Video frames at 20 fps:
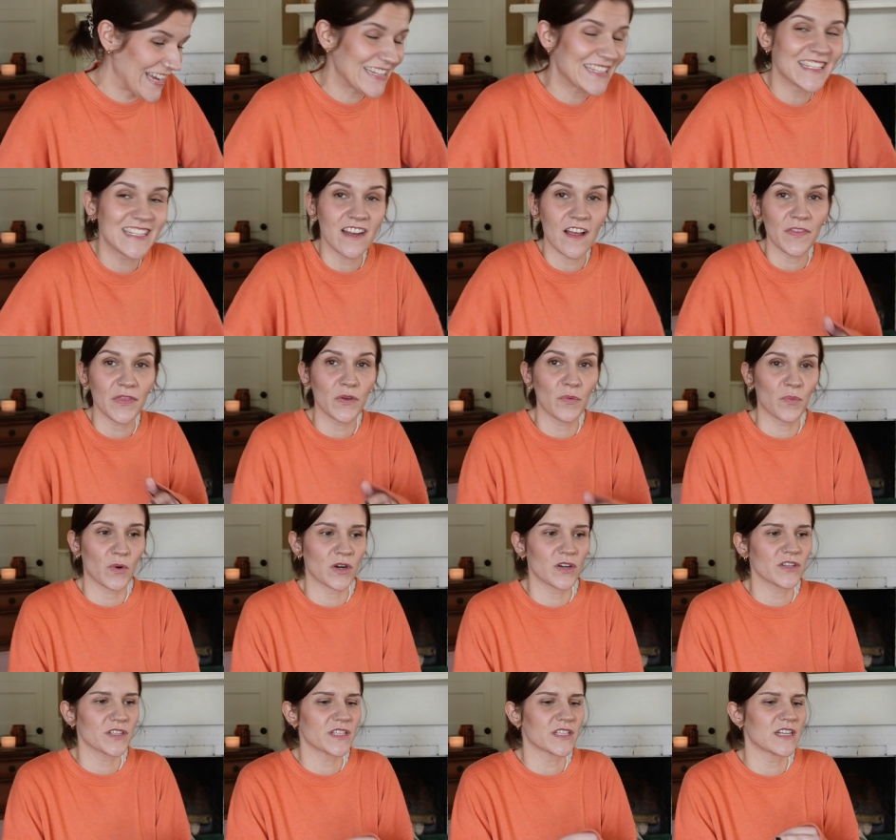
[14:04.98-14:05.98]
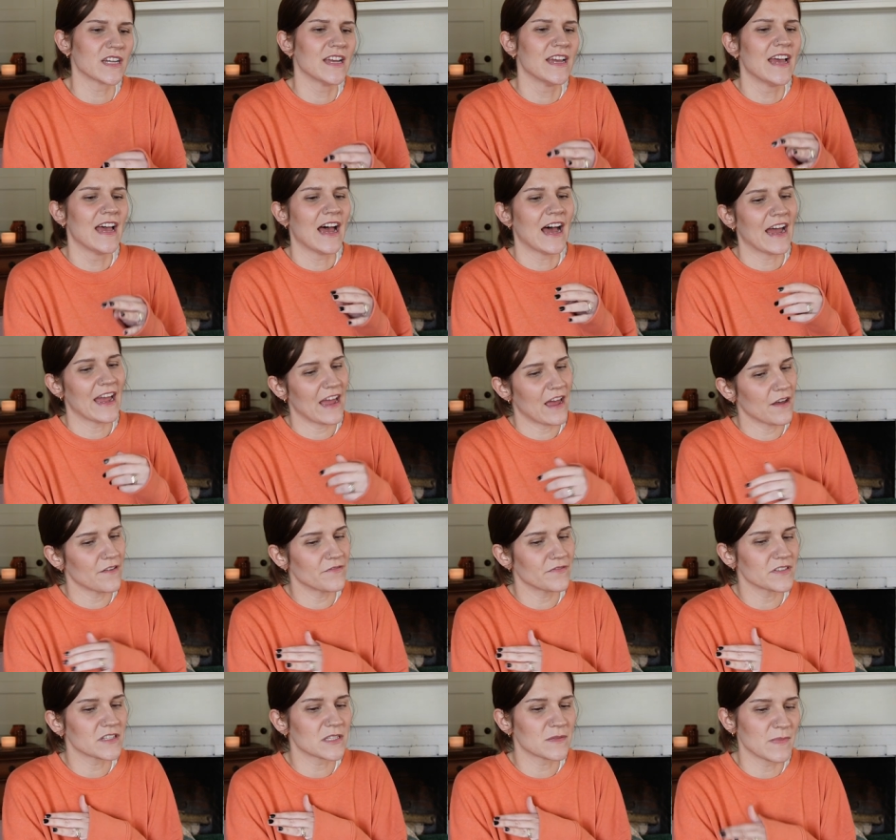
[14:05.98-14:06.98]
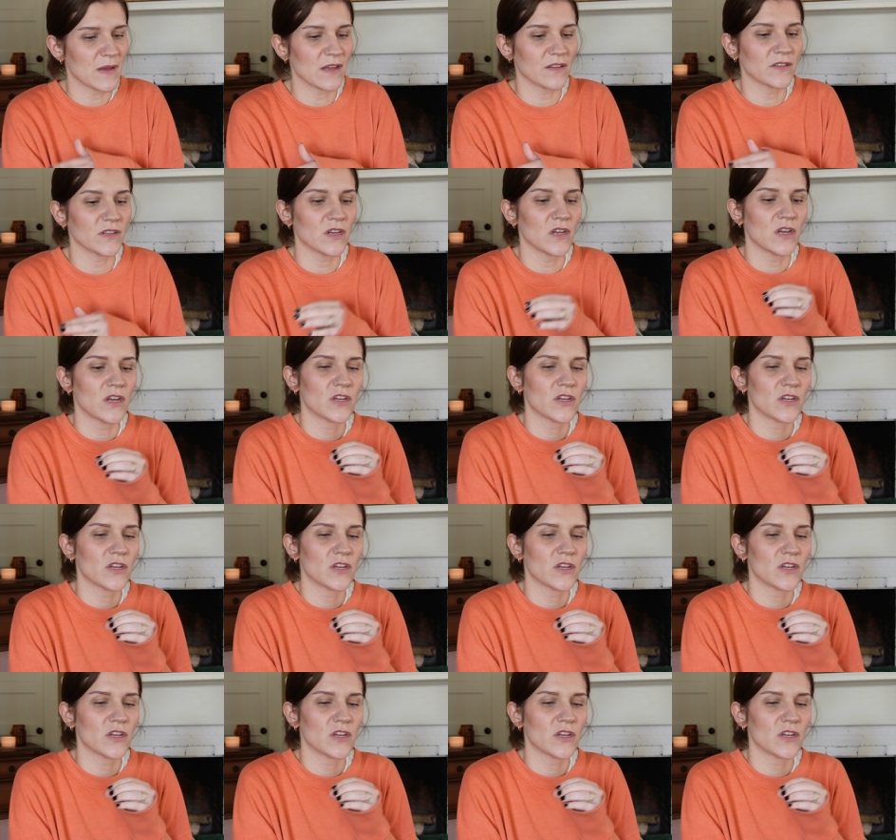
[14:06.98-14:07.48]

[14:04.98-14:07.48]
it's not the worst. I have smelled